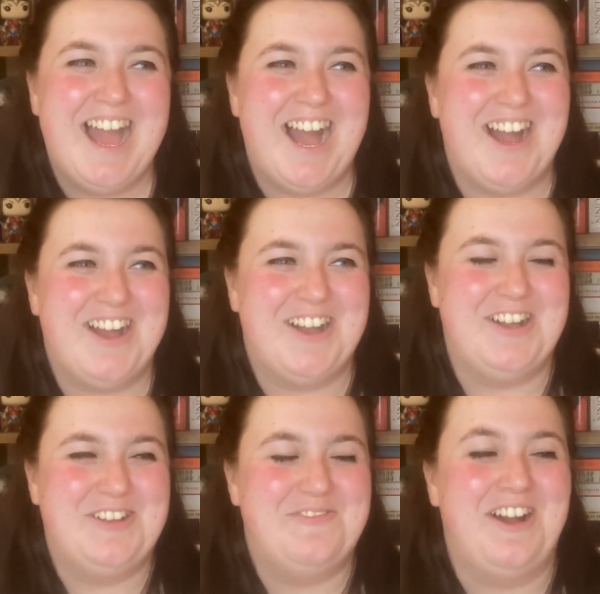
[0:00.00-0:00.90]

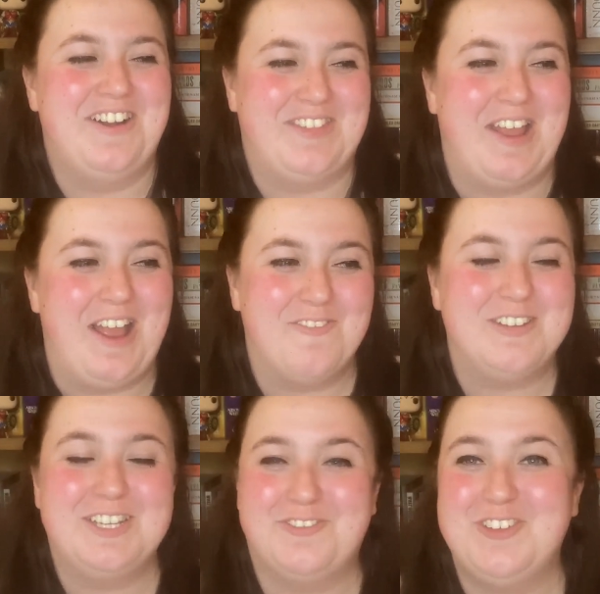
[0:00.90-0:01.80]
There have
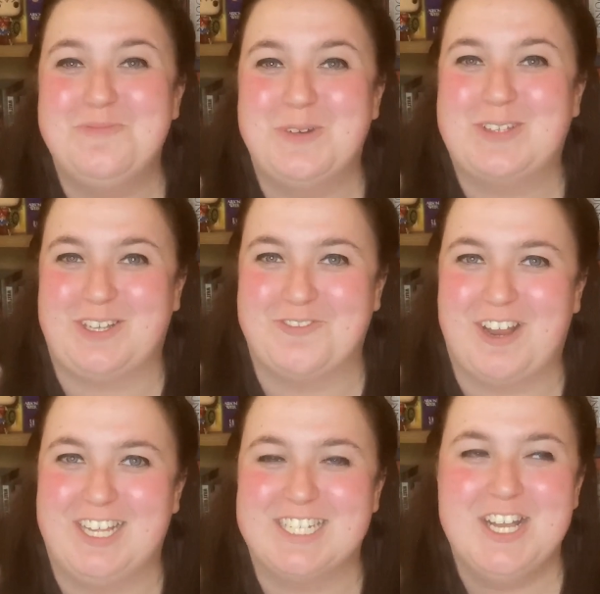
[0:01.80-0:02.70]
been a few books I've
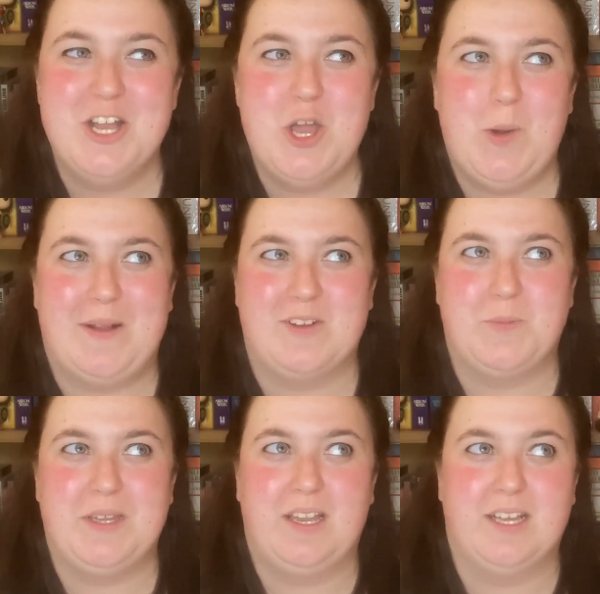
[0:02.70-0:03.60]
read where it'll
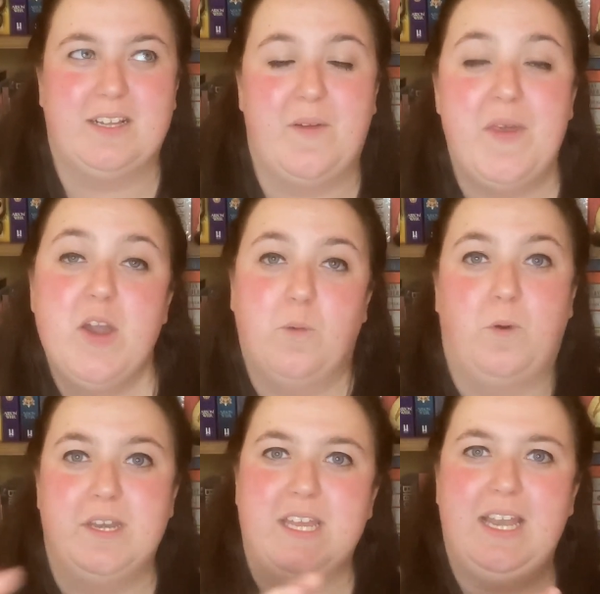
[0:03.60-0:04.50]
be like
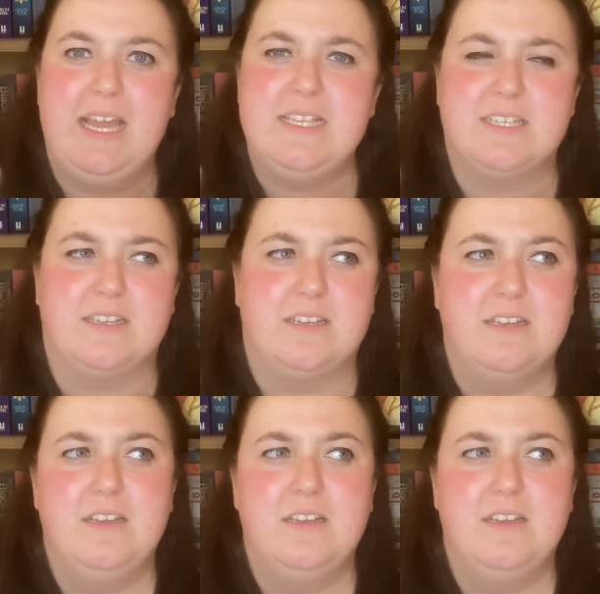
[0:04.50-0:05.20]
1 year later,